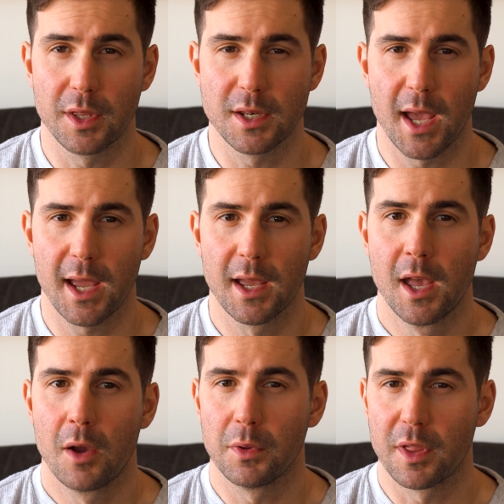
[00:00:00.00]
day
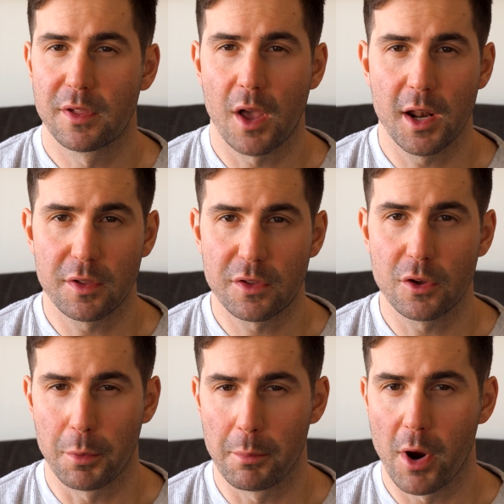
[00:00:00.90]
when the sun is
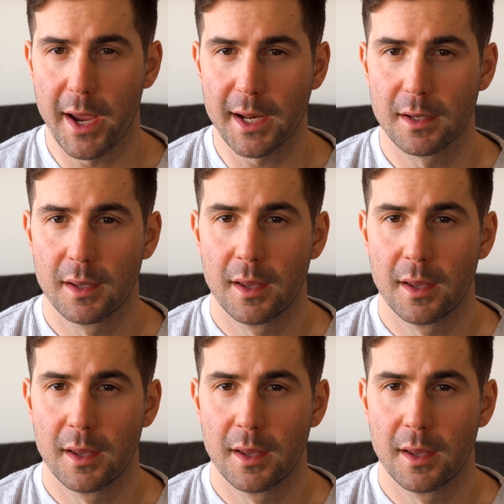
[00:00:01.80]
super bright.